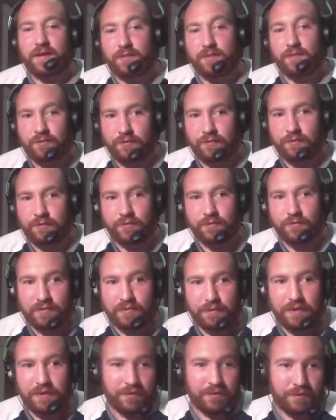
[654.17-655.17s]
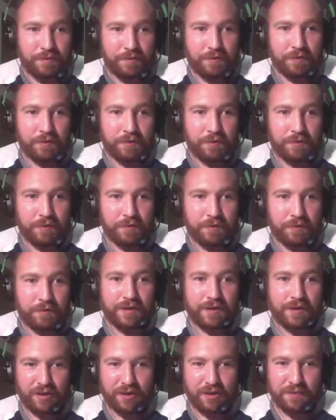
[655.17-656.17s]
of the crews, I mean, the Living Room
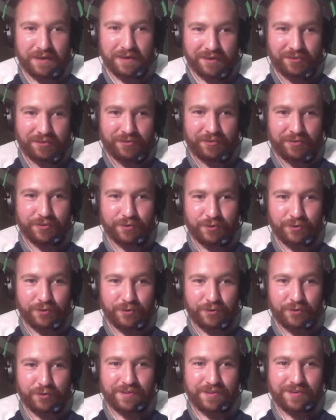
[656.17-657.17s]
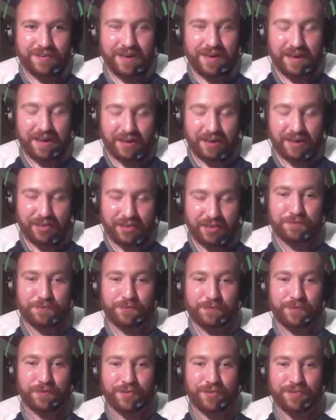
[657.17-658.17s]
Clutter Xbox crew
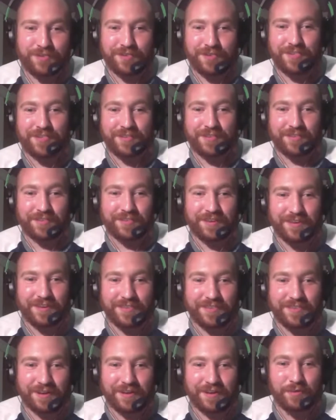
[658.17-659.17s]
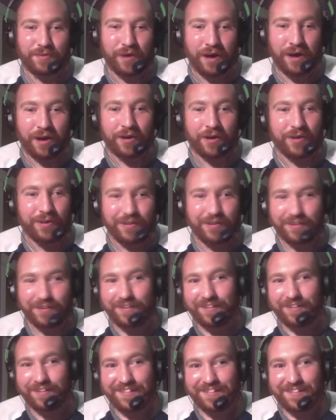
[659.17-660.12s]
has persistently done well.